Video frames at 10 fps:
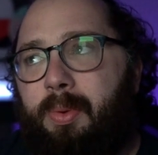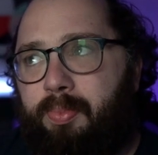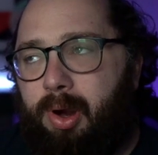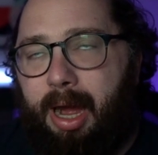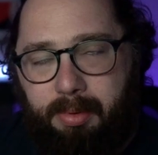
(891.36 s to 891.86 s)

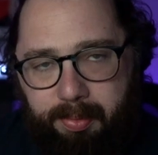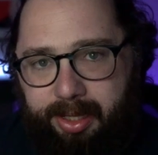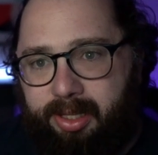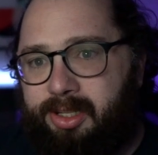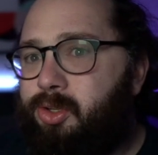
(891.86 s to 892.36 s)

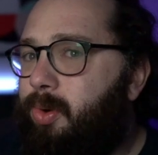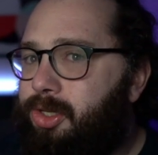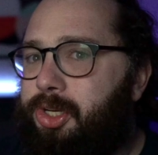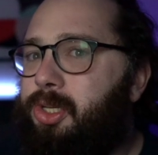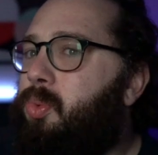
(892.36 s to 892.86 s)
probably the
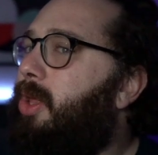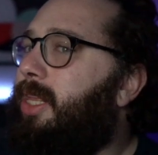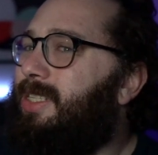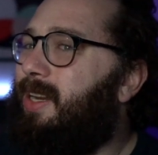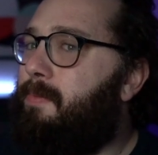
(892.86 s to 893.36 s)
squishiest one
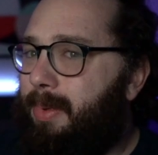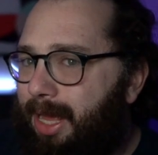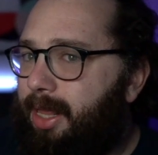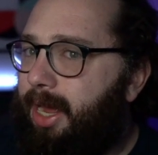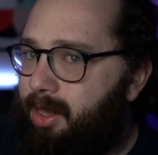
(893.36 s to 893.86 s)
that's in
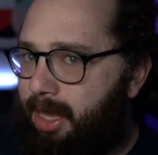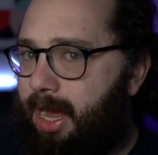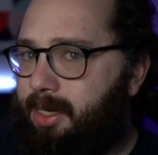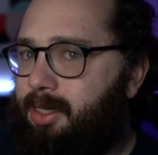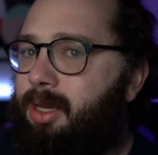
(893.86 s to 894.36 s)
melee a
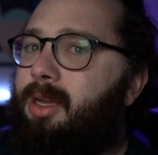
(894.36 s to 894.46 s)
lot,